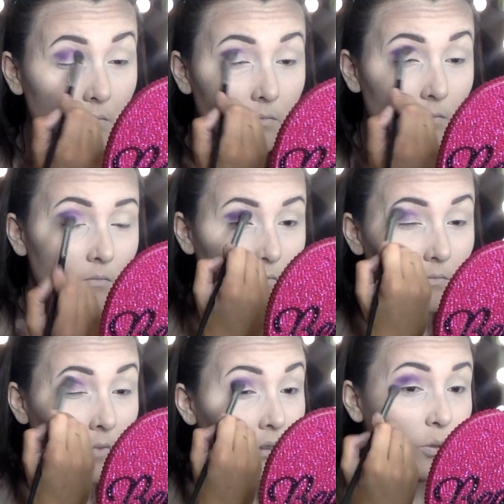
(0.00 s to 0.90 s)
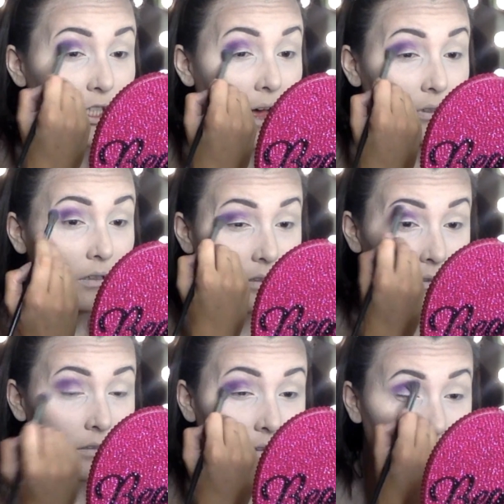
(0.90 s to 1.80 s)
And I'm going to put that
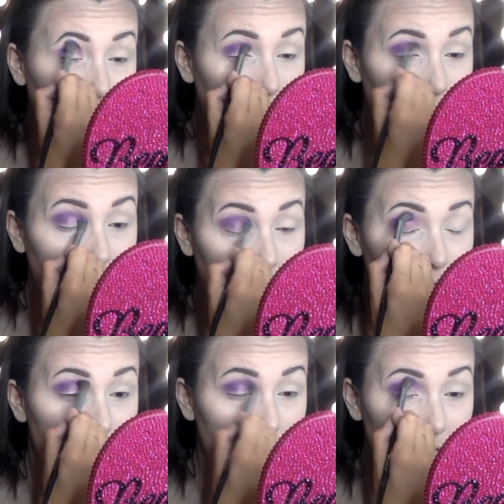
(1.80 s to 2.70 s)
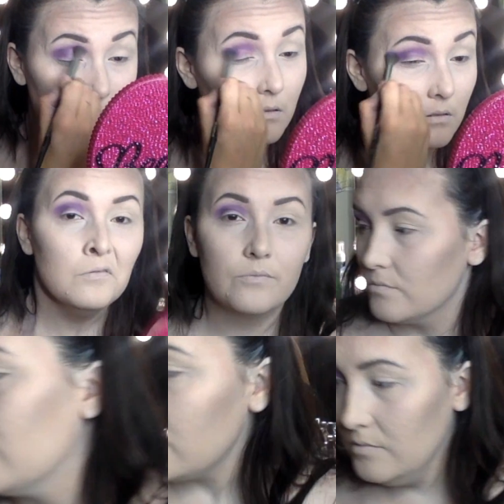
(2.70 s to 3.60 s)
all over in the crease,
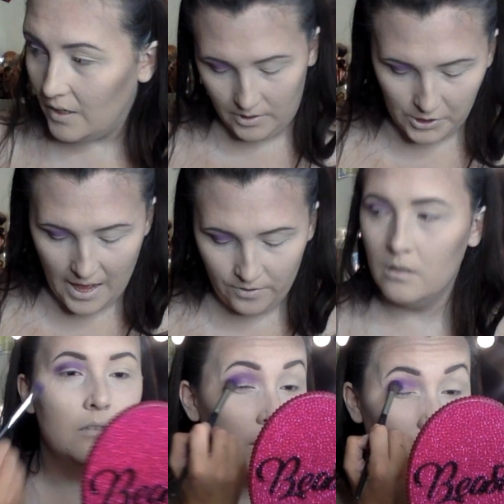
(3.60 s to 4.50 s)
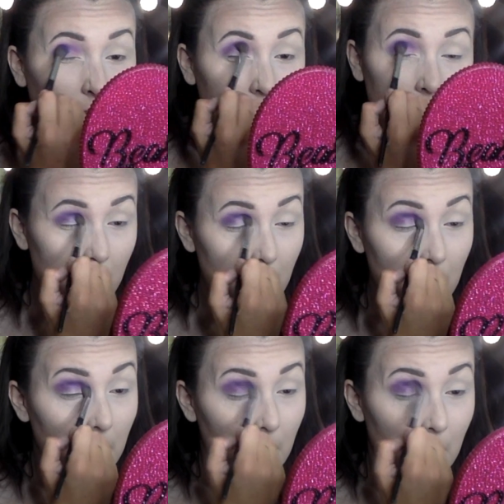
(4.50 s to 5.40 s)
pretty high up,
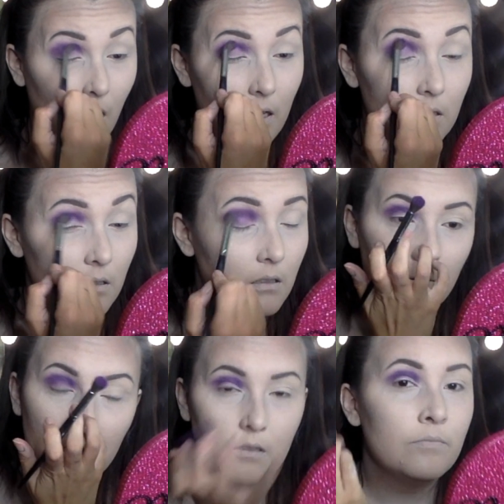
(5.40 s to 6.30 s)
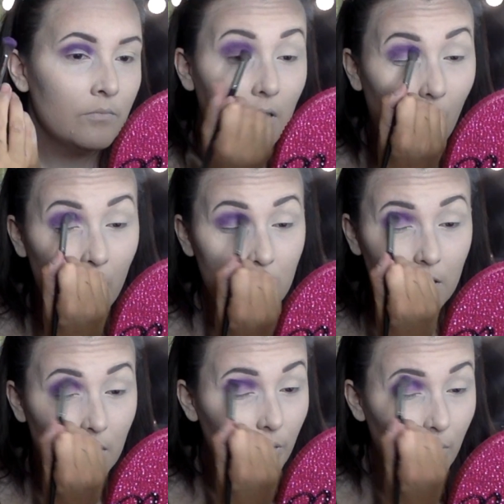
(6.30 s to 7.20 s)
because you want to make it look like it's
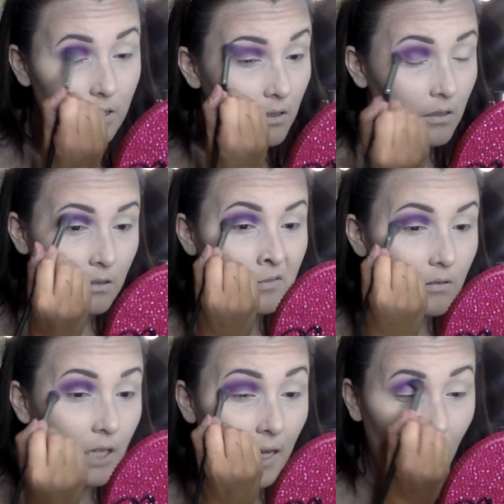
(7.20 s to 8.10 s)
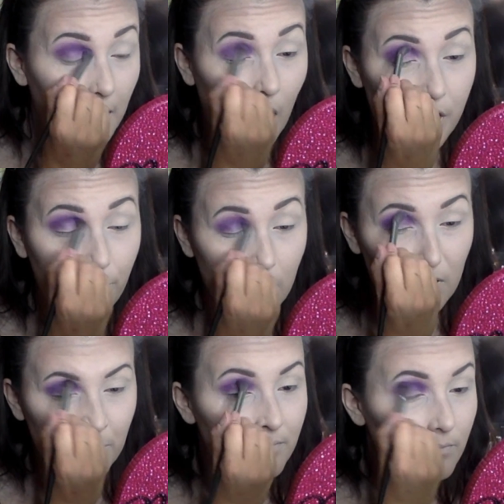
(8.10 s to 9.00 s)
dark circles, like
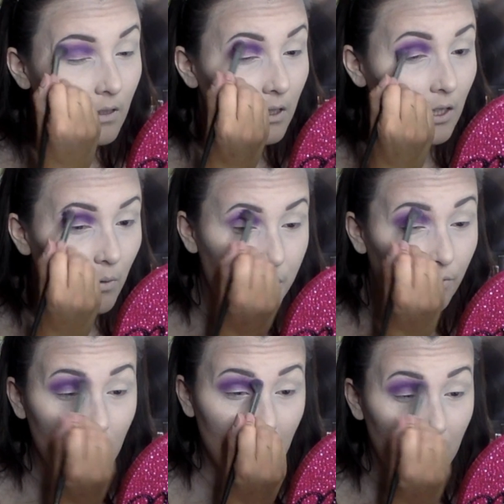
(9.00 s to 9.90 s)
big dark circles.